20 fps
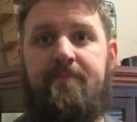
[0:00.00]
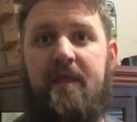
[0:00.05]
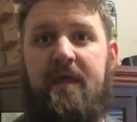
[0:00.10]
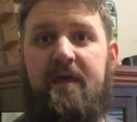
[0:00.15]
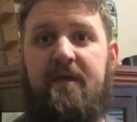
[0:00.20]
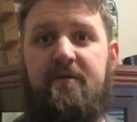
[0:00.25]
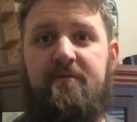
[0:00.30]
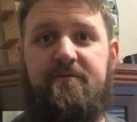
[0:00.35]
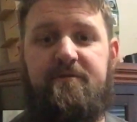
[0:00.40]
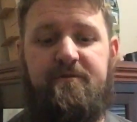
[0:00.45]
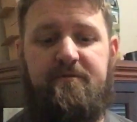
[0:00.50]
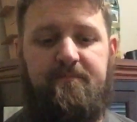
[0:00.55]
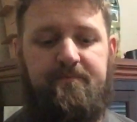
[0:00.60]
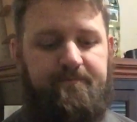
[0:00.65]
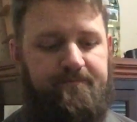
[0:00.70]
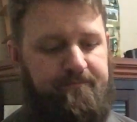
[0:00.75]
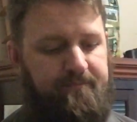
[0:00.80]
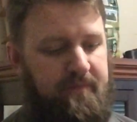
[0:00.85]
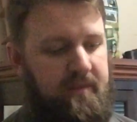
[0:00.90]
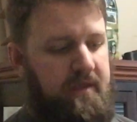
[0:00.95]
Hey YouTube,
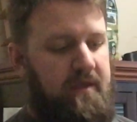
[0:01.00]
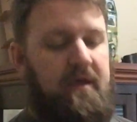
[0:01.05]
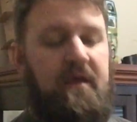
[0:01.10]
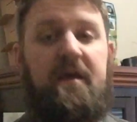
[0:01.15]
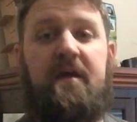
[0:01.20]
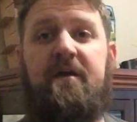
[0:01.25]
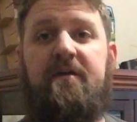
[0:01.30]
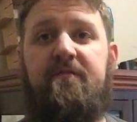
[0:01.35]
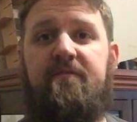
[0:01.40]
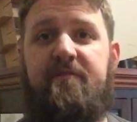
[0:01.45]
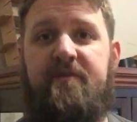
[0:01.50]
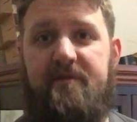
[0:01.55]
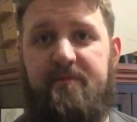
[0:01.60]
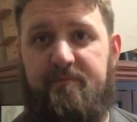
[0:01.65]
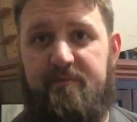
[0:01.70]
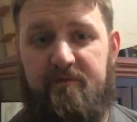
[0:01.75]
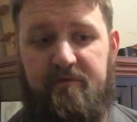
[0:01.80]
Freedom